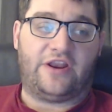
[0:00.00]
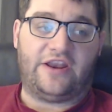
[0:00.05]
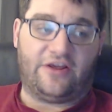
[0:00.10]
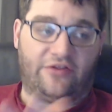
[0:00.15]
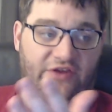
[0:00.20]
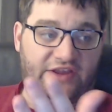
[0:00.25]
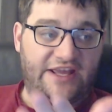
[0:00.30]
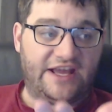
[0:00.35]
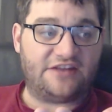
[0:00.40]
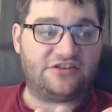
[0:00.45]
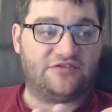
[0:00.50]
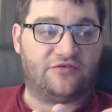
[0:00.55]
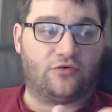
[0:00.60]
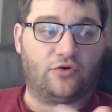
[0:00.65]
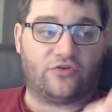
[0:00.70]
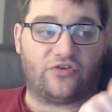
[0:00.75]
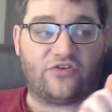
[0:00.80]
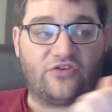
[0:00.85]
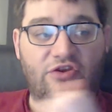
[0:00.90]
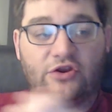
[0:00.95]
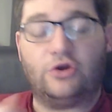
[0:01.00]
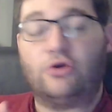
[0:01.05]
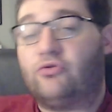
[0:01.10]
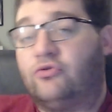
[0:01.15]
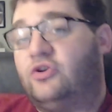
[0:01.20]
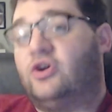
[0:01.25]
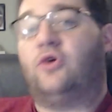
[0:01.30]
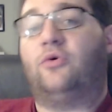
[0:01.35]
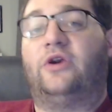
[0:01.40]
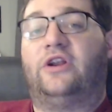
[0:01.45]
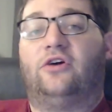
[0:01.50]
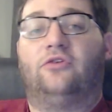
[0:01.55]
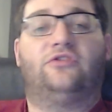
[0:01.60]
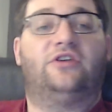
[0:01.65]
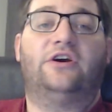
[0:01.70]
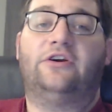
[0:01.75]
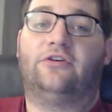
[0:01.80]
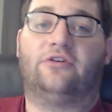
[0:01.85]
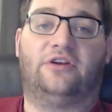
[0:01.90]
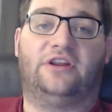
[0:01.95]
Now the catch, of course, is you don't know what
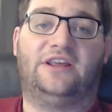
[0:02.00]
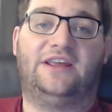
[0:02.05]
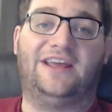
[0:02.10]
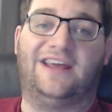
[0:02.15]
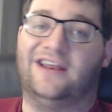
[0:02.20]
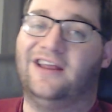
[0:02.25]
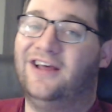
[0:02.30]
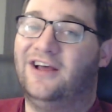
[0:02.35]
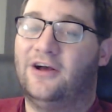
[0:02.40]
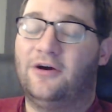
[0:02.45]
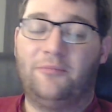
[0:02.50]
hotel you're going to get,